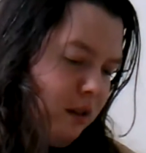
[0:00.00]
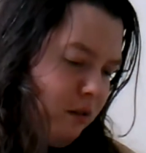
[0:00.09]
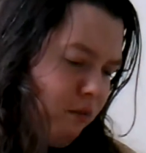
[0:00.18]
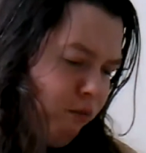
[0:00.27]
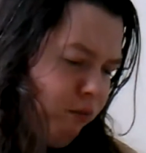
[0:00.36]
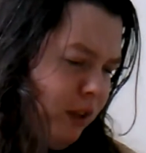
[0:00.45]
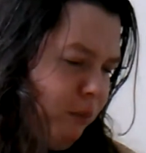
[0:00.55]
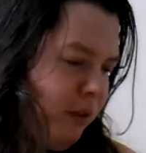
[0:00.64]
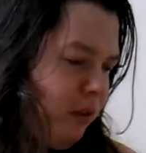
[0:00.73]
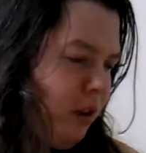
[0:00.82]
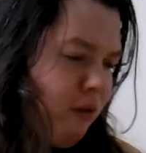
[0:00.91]
Like
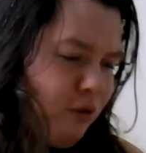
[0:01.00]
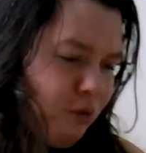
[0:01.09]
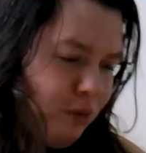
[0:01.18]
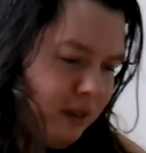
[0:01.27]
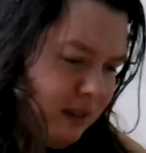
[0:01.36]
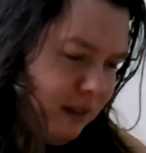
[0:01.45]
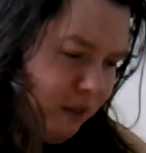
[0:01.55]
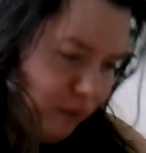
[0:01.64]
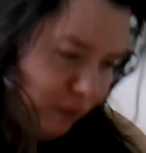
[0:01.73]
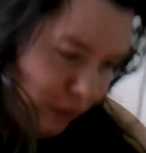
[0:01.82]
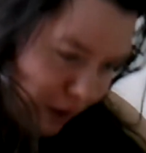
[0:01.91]
really weird color
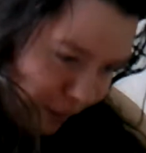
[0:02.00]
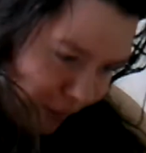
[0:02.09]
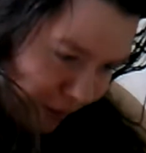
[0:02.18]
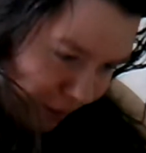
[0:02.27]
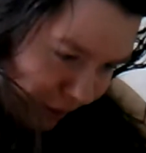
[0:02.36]
choices. I don't know what I was